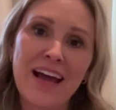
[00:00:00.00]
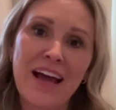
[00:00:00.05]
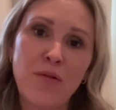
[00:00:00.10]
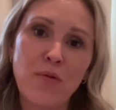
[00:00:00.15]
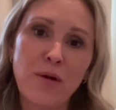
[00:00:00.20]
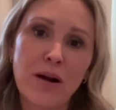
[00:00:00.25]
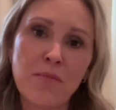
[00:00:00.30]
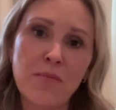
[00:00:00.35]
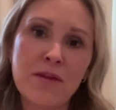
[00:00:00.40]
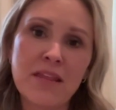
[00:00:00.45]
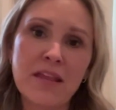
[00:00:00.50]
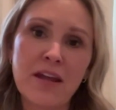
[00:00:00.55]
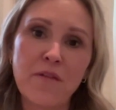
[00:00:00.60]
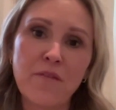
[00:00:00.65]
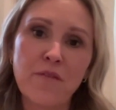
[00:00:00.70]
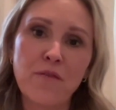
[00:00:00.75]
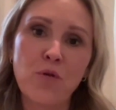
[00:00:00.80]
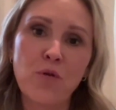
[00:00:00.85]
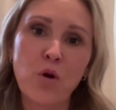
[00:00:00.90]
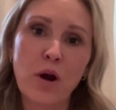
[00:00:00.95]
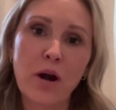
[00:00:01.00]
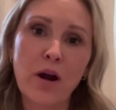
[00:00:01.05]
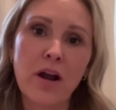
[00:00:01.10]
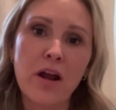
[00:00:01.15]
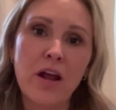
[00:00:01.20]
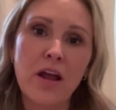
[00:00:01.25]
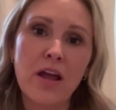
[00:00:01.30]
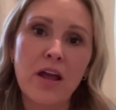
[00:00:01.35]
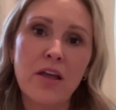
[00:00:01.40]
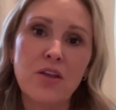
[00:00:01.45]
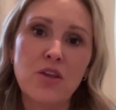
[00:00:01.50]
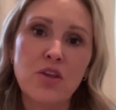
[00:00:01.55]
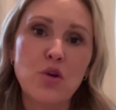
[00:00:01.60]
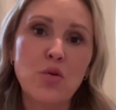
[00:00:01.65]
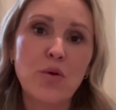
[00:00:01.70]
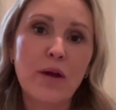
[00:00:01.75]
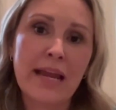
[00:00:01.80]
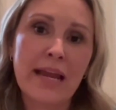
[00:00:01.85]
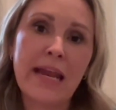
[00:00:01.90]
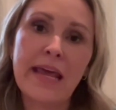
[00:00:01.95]
I want to be there for
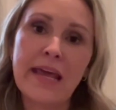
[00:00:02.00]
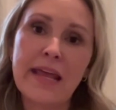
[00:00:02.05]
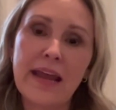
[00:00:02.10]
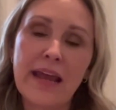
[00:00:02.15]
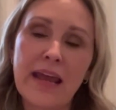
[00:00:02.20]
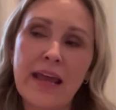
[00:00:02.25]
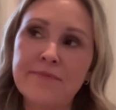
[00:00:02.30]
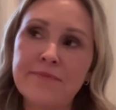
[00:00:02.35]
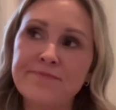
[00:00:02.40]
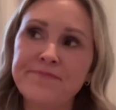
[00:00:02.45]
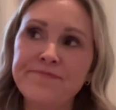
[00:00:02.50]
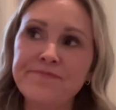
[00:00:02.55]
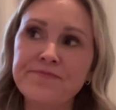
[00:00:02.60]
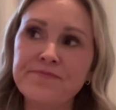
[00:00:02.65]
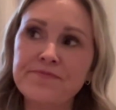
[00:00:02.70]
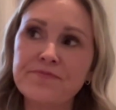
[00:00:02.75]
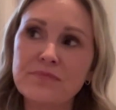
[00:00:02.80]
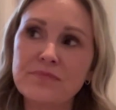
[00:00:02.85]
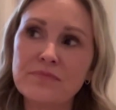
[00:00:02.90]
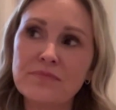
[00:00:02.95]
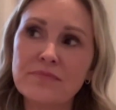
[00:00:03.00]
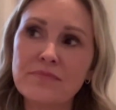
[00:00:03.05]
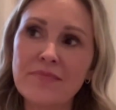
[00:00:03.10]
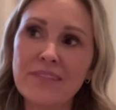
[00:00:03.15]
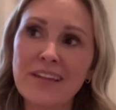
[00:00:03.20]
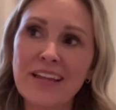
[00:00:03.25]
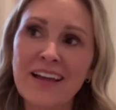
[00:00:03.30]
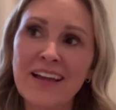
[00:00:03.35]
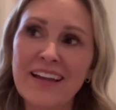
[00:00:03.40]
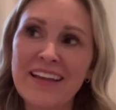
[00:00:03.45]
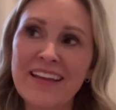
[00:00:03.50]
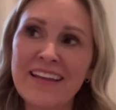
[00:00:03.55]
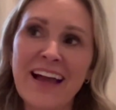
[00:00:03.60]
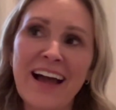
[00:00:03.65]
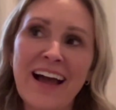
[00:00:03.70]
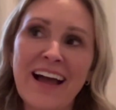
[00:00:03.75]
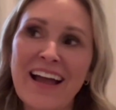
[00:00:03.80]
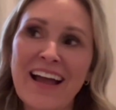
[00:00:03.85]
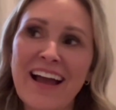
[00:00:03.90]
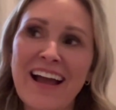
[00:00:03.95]
you in it. And
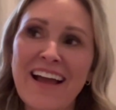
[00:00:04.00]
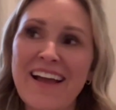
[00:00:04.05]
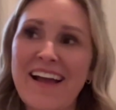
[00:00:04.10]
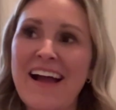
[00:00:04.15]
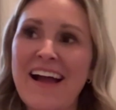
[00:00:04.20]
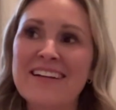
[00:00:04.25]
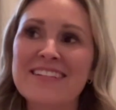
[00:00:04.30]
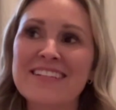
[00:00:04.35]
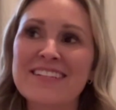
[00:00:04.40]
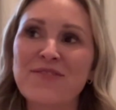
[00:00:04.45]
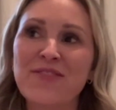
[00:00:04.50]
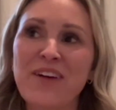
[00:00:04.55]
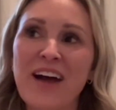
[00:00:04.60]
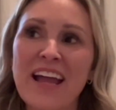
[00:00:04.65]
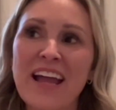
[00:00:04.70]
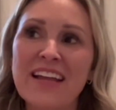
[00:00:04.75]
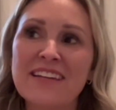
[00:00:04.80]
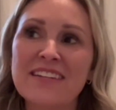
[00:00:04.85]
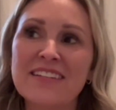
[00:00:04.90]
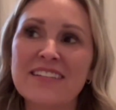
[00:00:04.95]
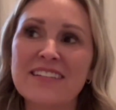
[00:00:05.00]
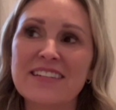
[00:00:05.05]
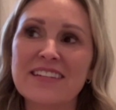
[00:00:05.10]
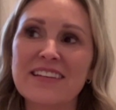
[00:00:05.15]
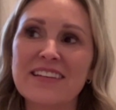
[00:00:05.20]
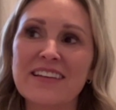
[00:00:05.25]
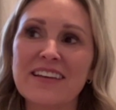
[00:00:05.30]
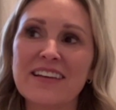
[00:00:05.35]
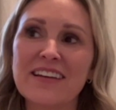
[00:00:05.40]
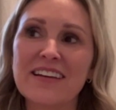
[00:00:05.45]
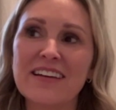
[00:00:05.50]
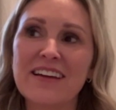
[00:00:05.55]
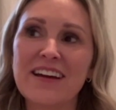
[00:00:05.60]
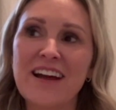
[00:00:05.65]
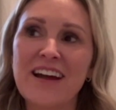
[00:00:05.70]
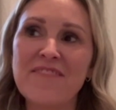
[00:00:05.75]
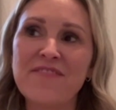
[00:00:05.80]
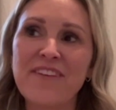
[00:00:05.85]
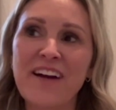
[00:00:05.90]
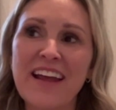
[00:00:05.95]
yeah, I just
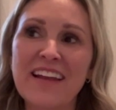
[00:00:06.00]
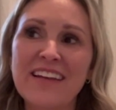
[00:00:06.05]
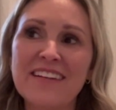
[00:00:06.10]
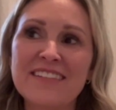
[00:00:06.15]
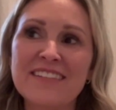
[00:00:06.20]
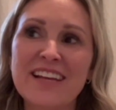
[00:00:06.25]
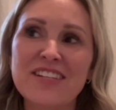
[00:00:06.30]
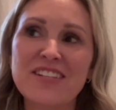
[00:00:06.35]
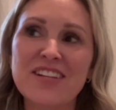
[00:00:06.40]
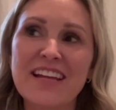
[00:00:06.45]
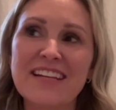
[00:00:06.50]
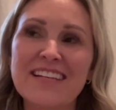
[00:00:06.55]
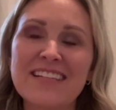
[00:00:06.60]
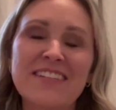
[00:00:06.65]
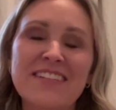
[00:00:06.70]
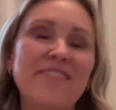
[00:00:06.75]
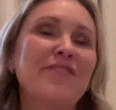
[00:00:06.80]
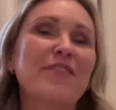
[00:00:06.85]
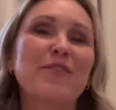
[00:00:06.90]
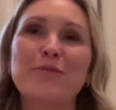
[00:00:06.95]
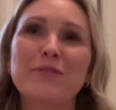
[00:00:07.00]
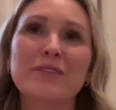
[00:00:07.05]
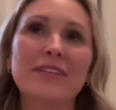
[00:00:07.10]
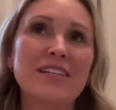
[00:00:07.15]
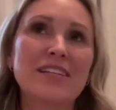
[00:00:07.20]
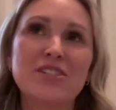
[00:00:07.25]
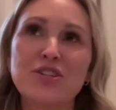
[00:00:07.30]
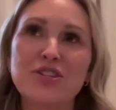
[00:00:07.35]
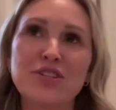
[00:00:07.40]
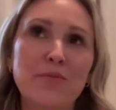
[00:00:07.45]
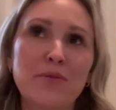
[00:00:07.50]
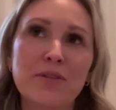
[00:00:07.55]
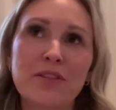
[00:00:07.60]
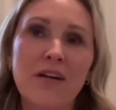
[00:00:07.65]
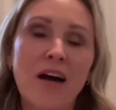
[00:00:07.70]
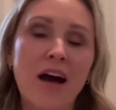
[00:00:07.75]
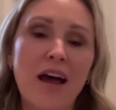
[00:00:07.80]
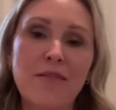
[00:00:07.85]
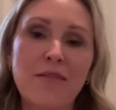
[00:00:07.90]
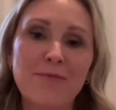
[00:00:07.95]
I find such a different relationship with
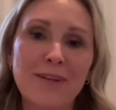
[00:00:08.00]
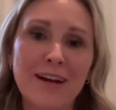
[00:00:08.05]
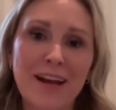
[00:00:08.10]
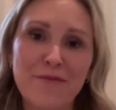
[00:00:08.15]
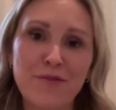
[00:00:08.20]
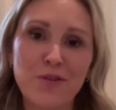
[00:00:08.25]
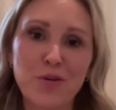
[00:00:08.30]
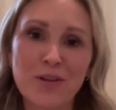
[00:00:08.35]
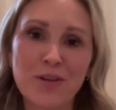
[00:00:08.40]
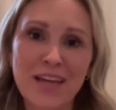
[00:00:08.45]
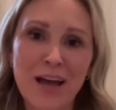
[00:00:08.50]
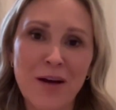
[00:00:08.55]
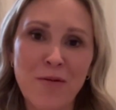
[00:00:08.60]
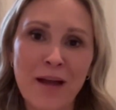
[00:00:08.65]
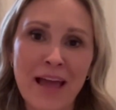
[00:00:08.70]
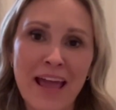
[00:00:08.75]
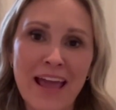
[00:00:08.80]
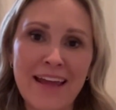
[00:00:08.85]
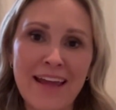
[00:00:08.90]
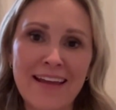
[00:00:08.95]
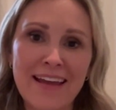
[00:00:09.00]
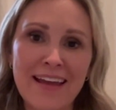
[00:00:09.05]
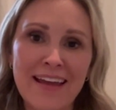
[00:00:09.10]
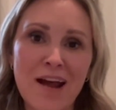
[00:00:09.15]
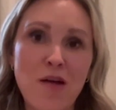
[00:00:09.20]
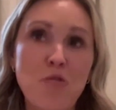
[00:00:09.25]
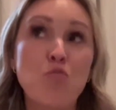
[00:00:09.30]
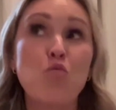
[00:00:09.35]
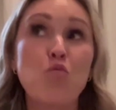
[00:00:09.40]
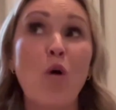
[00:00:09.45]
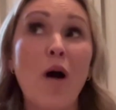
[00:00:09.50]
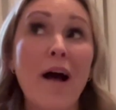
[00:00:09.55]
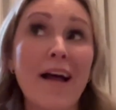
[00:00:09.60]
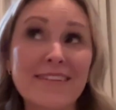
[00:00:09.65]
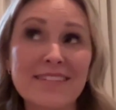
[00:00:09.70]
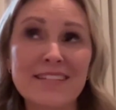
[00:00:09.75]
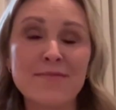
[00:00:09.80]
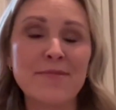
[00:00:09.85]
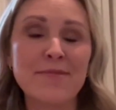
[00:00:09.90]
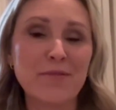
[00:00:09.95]
God when I view it that way. And I
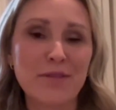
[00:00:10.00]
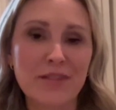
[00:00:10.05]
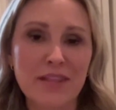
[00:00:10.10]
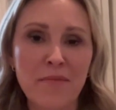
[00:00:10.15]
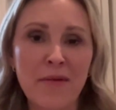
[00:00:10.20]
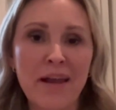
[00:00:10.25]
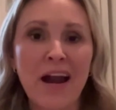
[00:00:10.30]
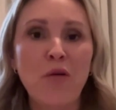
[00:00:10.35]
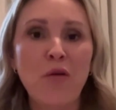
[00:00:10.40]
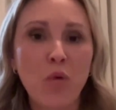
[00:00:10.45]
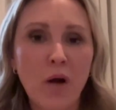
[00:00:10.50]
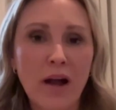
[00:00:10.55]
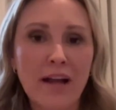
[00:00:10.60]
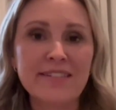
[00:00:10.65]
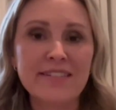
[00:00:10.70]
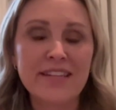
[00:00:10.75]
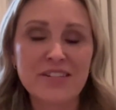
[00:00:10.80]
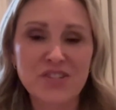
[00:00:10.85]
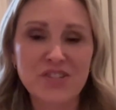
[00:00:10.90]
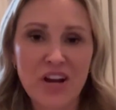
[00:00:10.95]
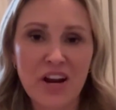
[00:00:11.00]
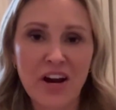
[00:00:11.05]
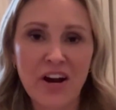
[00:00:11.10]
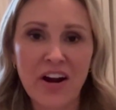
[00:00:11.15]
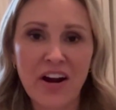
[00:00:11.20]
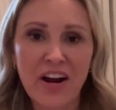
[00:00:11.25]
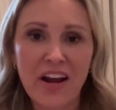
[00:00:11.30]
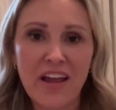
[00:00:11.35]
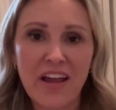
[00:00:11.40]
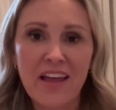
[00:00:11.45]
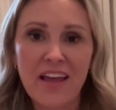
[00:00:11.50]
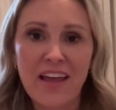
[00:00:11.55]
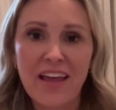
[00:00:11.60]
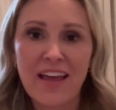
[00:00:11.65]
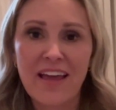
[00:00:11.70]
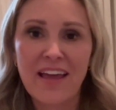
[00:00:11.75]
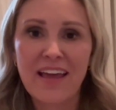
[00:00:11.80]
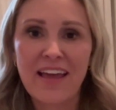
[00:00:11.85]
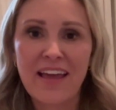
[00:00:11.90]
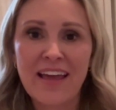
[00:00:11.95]
want to be with him, and I want to share.
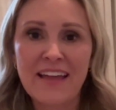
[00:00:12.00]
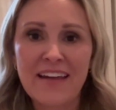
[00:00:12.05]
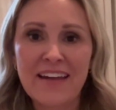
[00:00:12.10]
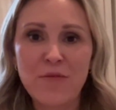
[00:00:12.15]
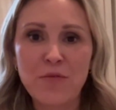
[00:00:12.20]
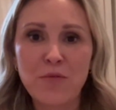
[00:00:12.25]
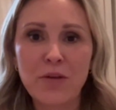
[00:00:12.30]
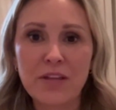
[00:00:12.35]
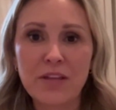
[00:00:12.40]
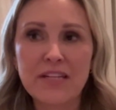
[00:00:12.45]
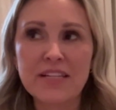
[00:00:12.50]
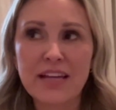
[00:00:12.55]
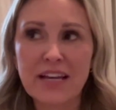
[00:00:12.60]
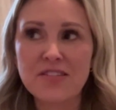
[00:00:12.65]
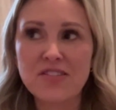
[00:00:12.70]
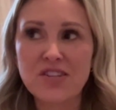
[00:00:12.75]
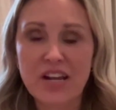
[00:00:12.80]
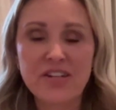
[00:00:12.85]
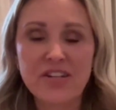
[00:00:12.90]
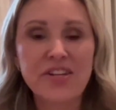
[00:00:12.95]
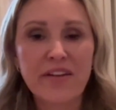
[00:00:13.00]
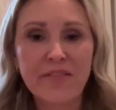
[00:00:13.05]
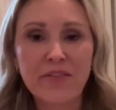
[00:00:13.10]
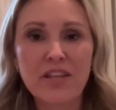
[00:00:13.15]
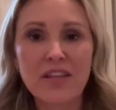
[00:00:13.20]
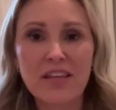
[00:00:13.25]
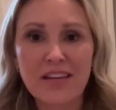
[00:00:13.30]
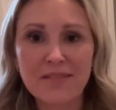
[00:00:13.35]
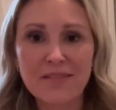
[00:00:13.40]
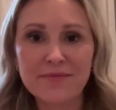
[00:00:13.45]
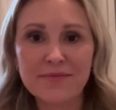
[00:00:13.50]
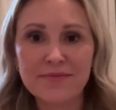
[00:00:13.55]
And it really does change everything.